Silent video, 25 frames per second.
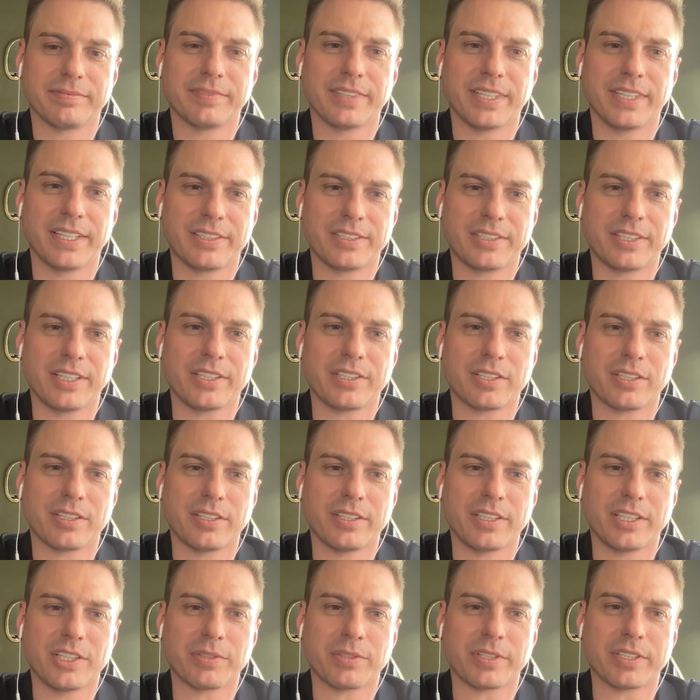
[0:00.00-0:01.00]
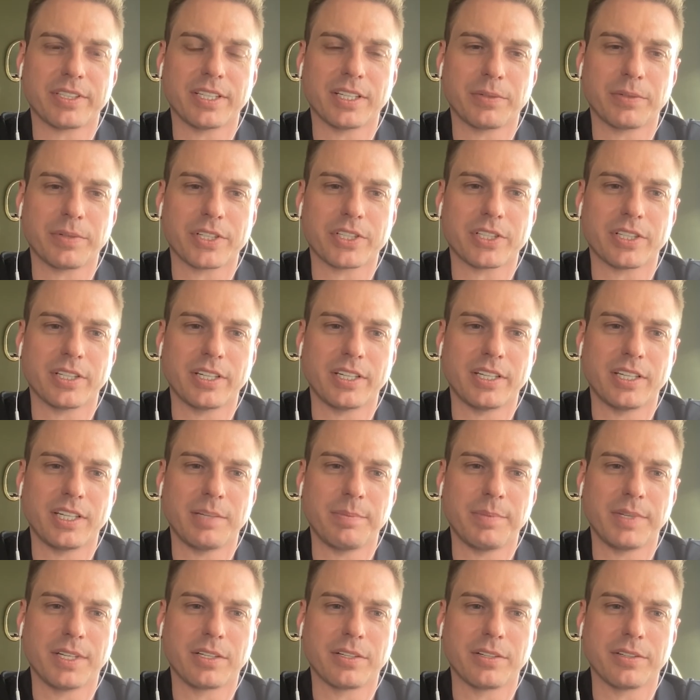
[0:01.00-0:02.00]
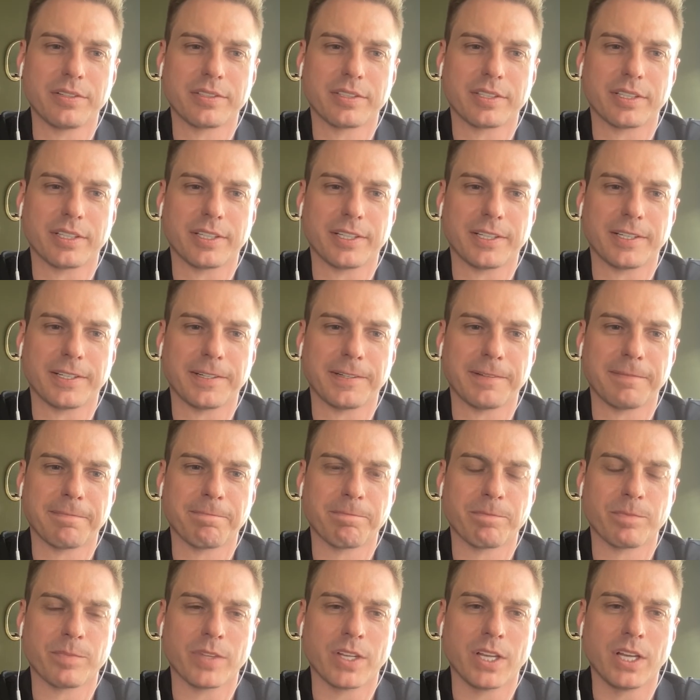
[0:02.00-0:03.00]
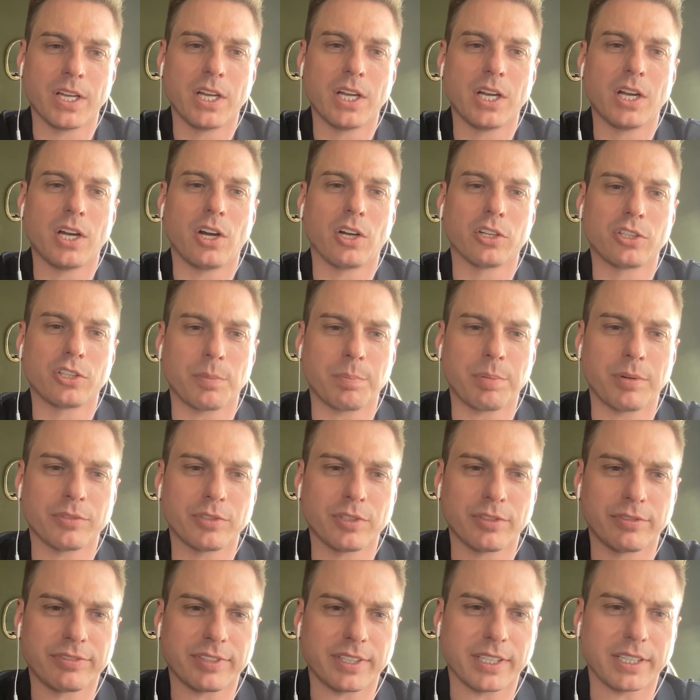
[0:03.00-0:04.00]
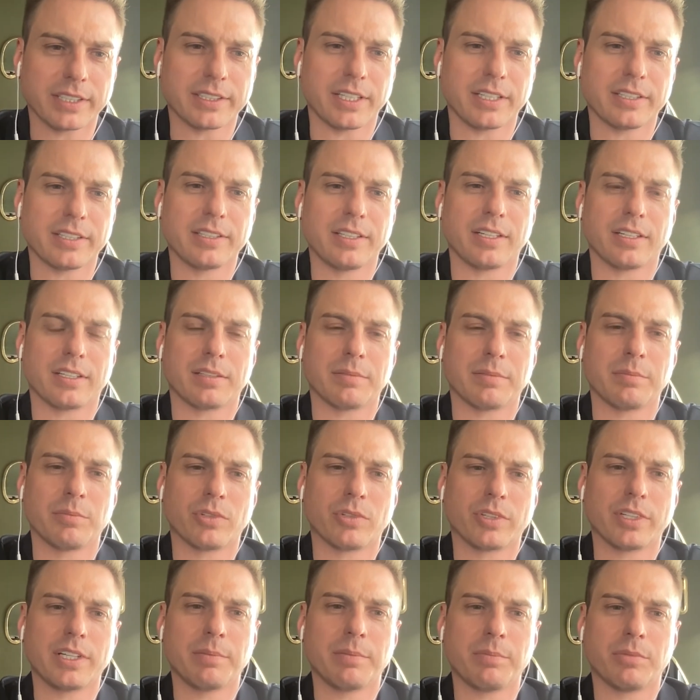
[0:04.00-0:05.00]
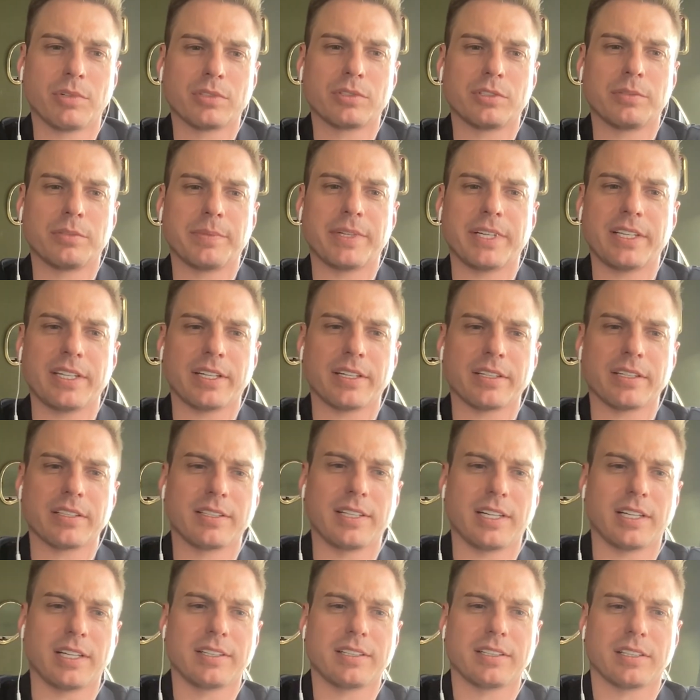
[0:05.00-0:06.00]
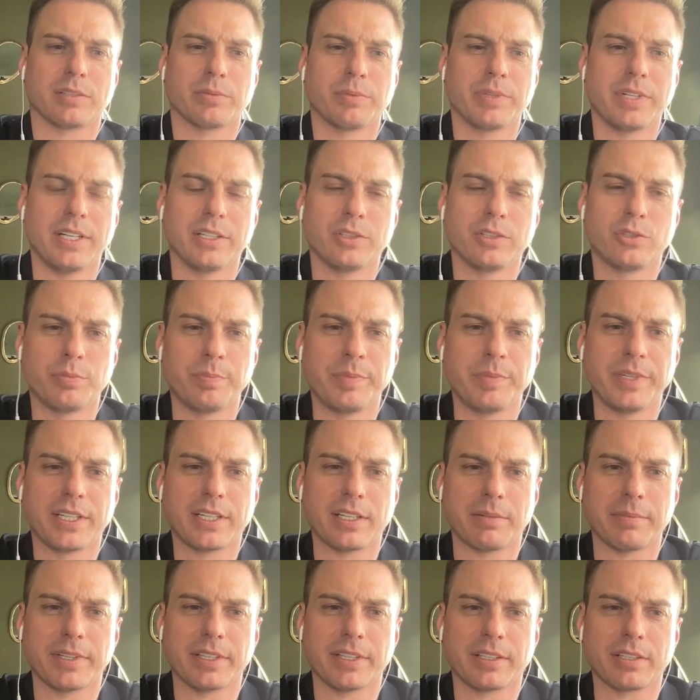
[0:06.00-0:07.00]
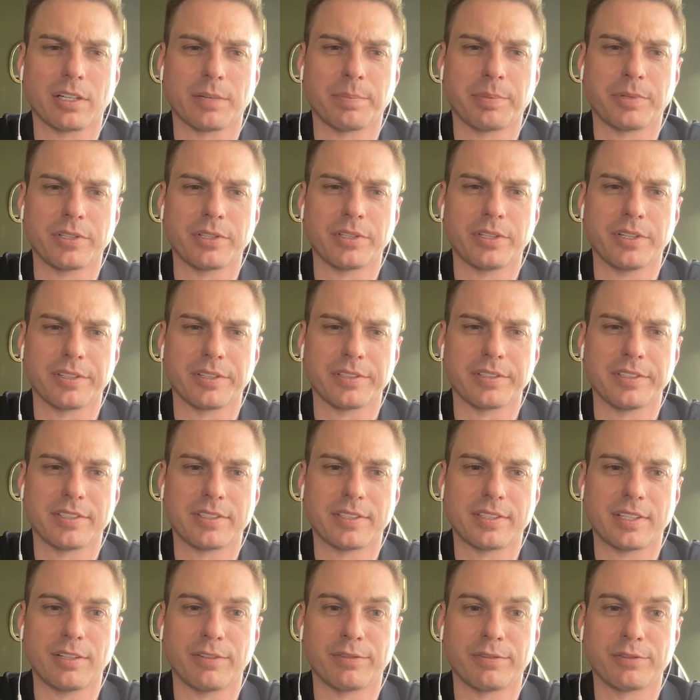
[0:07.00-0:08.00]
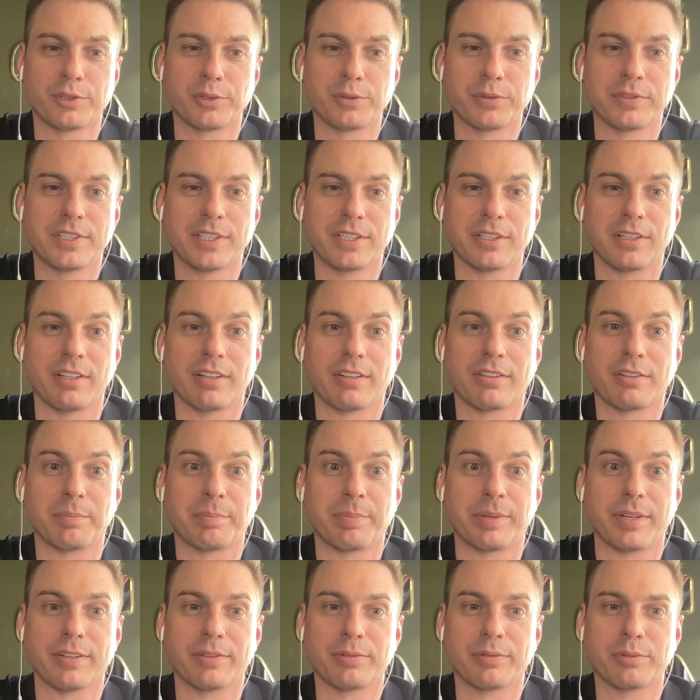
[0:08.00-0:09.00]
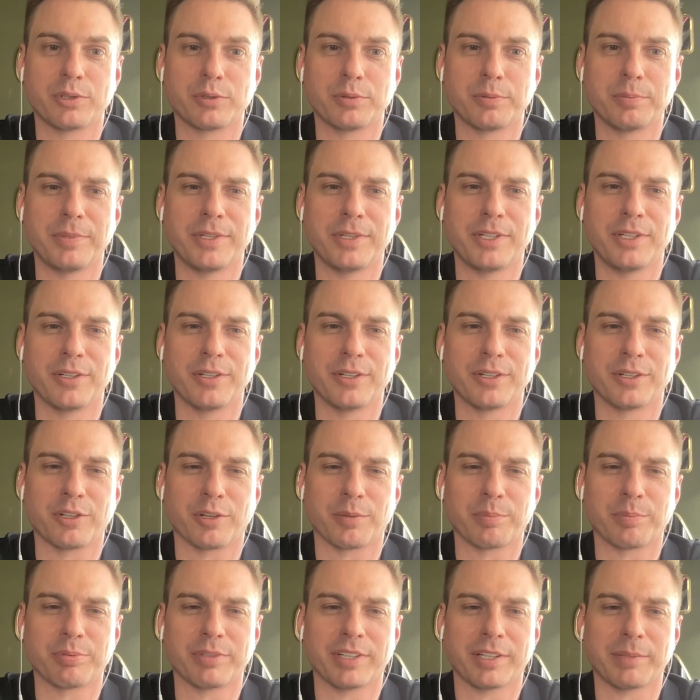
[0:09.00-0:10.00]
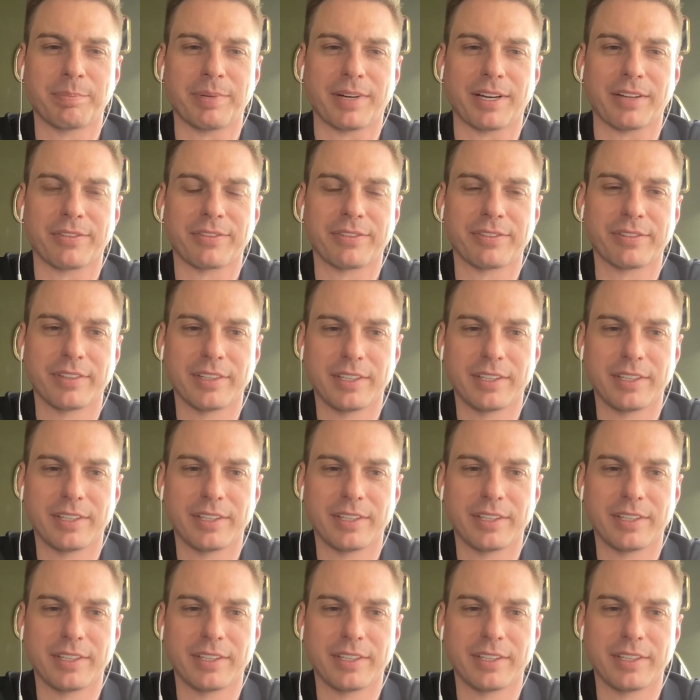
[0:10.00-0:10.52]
It's an interesting question indeed, because on top of the fact that there are more and more Romanians that are willing to become entrepreneurs instead of choosing another path, which would be the corporate path.